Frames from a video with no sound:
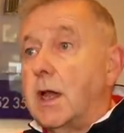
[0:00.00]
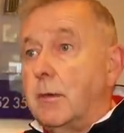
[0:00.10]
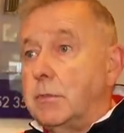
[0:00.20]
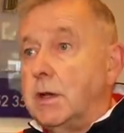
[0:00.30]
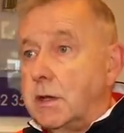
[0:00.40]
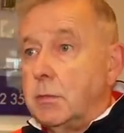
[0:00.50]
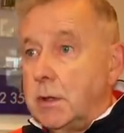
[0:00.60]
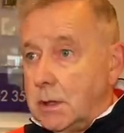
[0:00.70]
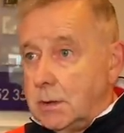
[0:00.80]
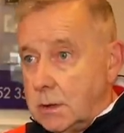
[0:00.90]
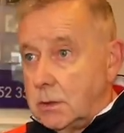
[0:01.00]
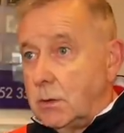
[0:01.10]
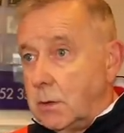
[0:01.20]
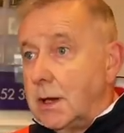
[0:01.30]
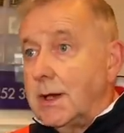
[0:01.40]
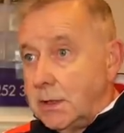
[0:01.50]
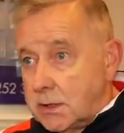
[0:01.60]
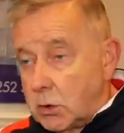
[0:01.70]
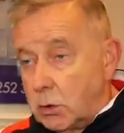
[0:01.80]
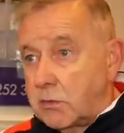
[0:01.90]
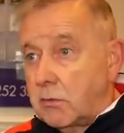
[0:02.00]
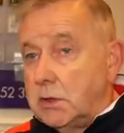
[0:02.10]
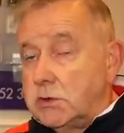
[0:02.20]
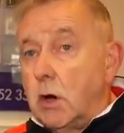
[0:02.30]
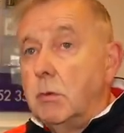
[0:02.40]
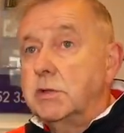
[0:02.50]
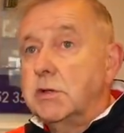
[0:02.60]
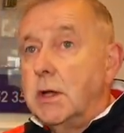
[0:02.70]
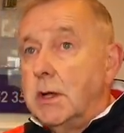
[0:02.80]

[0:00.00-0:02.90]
club needs to be doing at least two or three jobs.